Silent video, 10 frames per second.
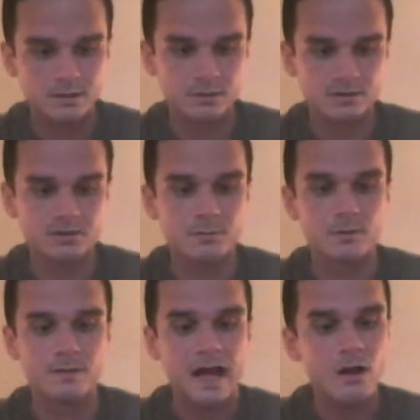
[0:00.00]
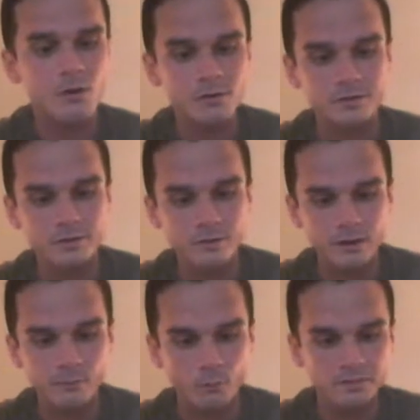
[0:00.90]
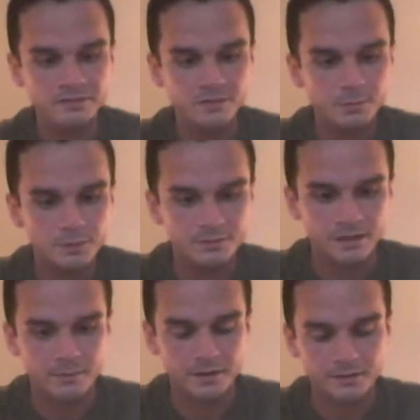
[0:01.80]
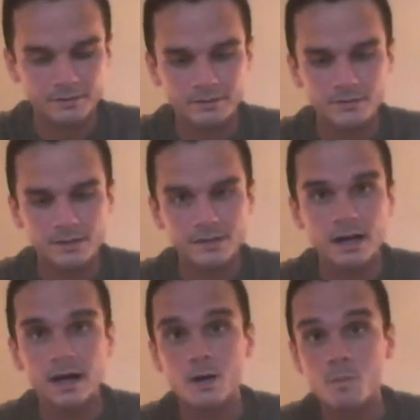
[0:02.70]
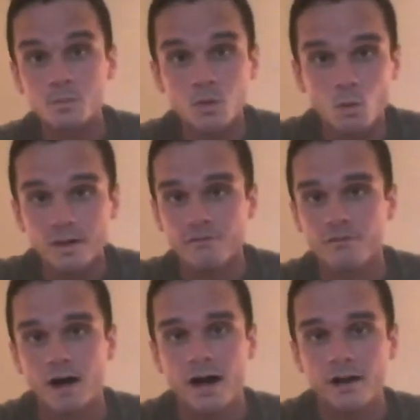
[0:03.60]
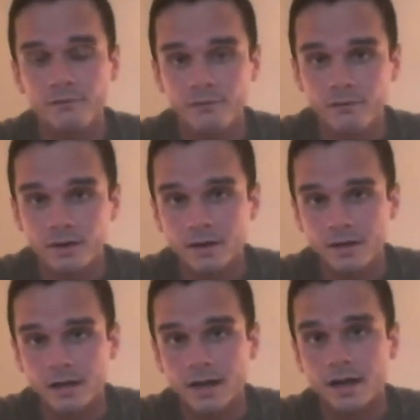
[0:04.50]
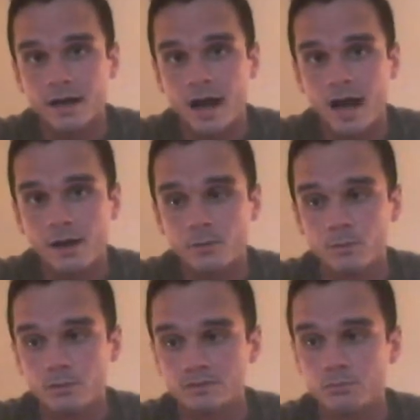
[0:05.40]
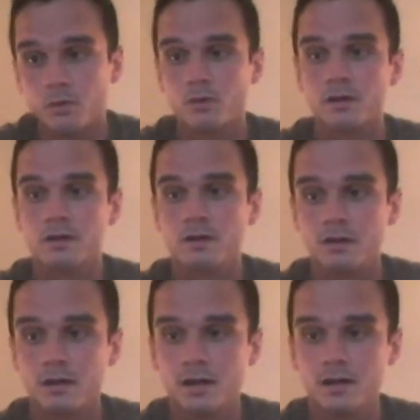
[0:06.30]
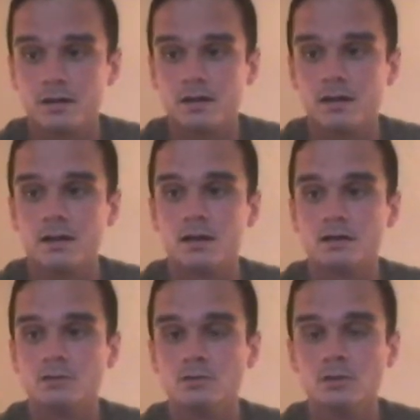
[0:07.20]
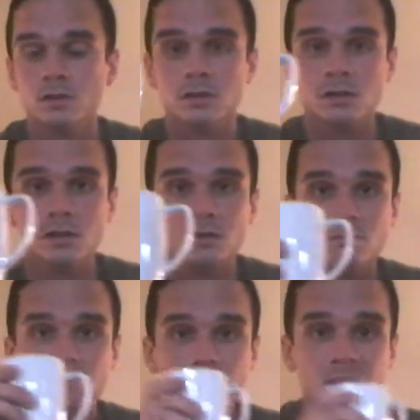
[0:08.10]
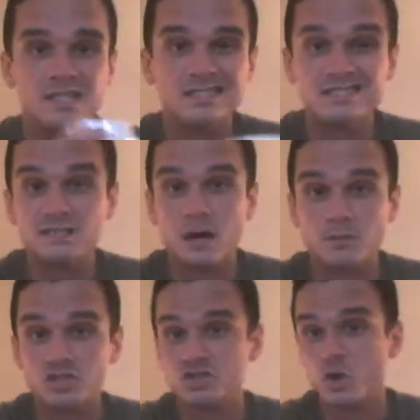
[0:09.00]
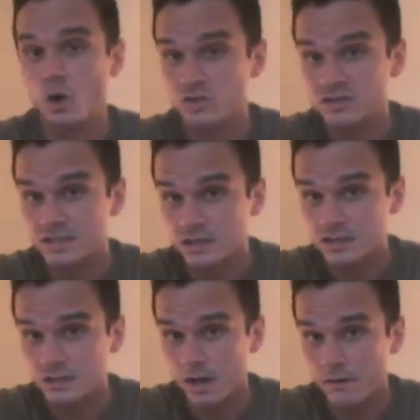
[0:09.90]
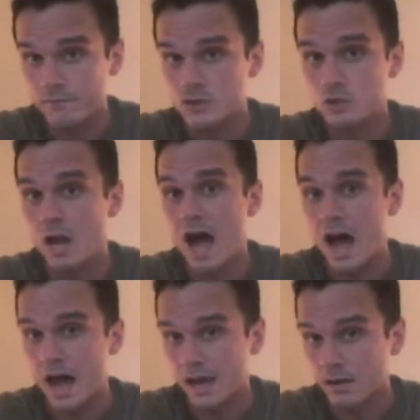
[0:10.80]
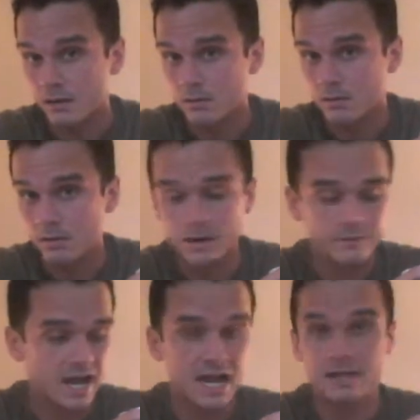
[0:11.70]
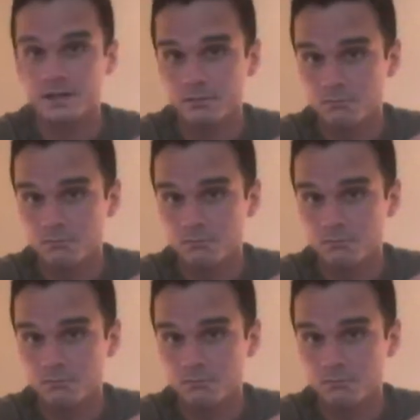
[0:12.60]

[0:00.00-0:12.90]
Question number 1. How old are you and when's your birthday month? Alright, I'm 25 and I was born in the midsummer solstice of July of 88.